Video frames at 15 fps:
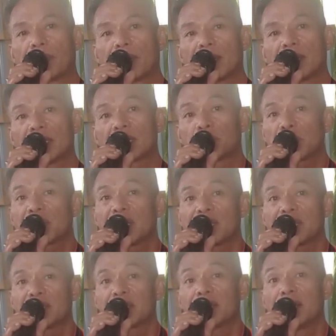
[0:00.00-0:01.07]
especially
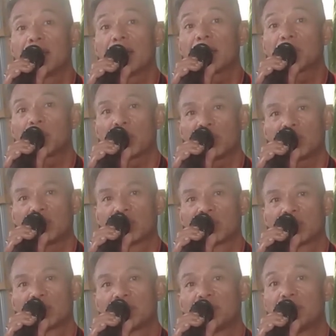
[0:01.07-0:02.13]
their language
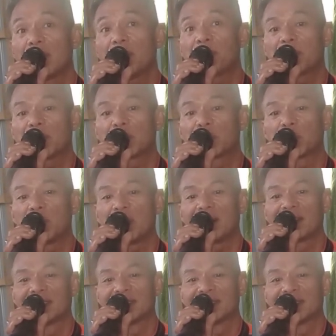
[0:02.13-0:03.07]
repertoire,